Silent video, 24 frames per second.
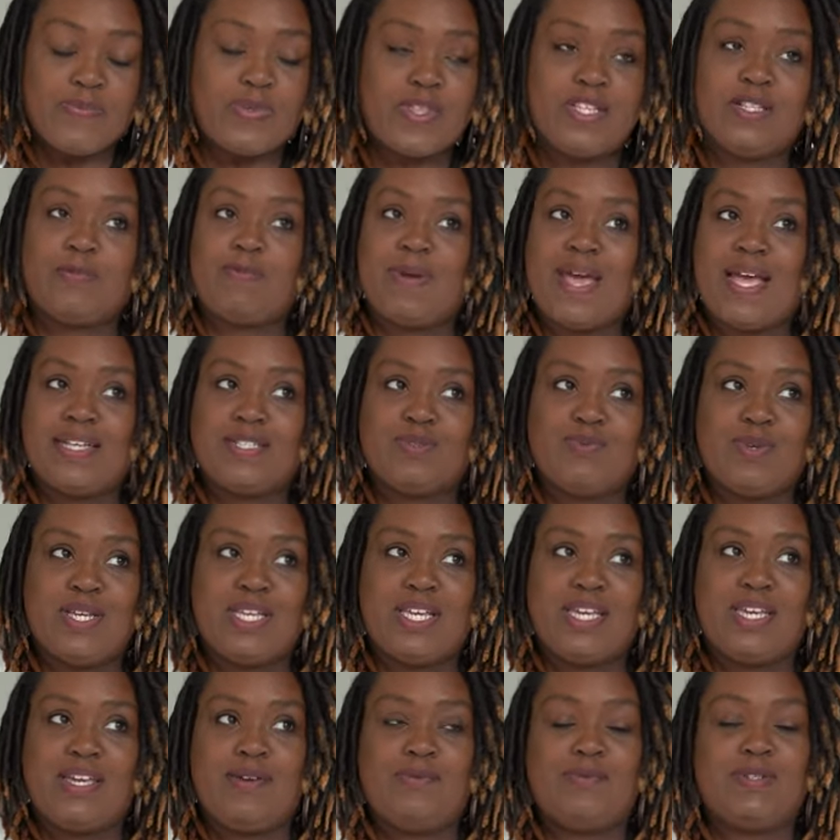this past
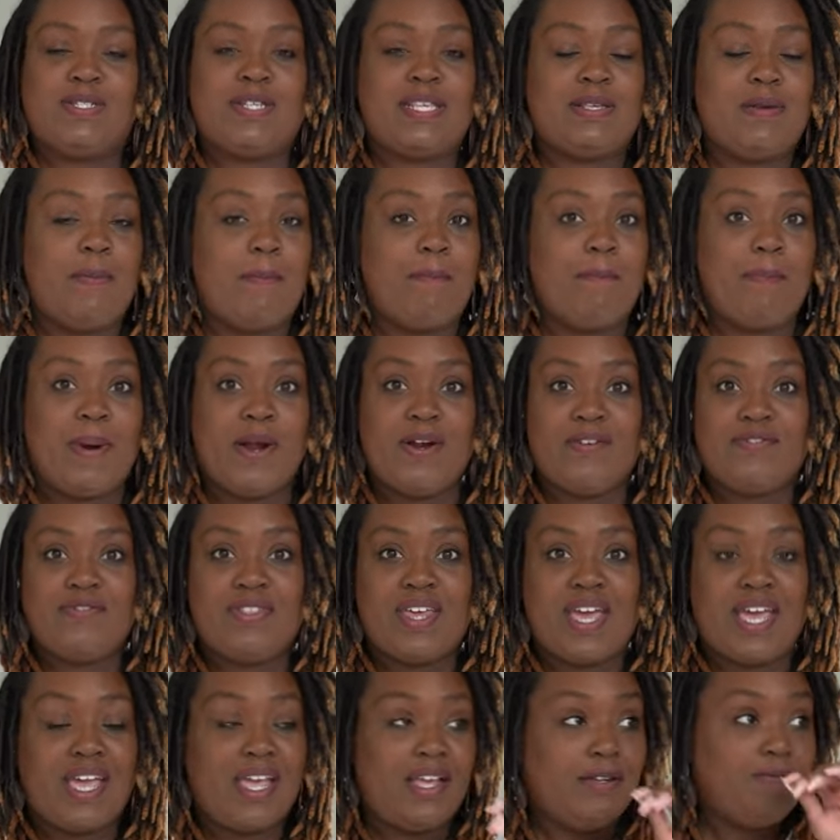weekend was
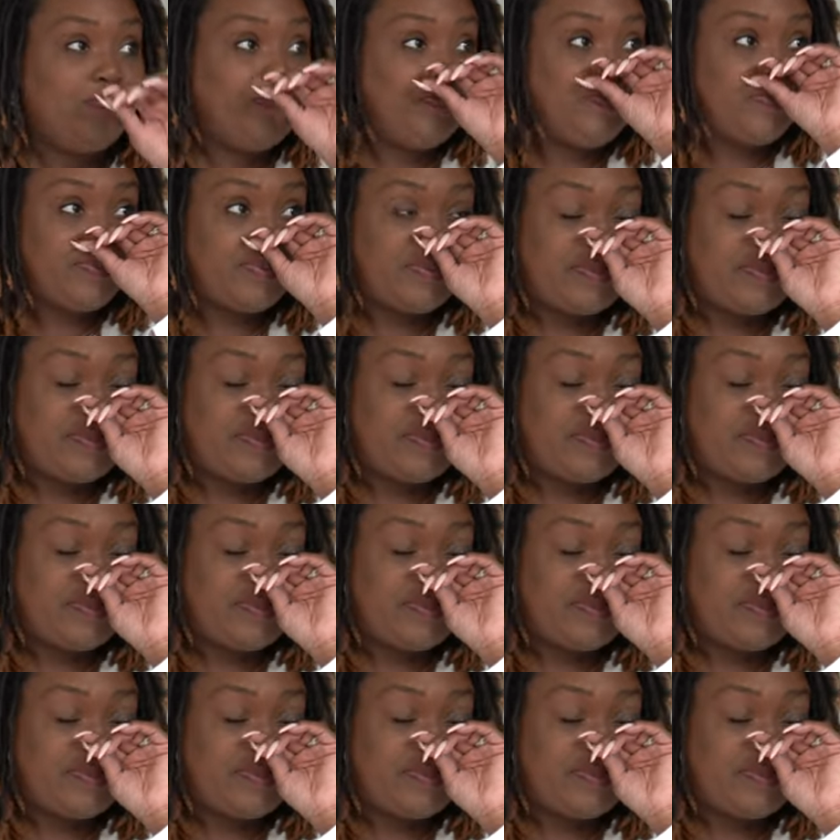birthday.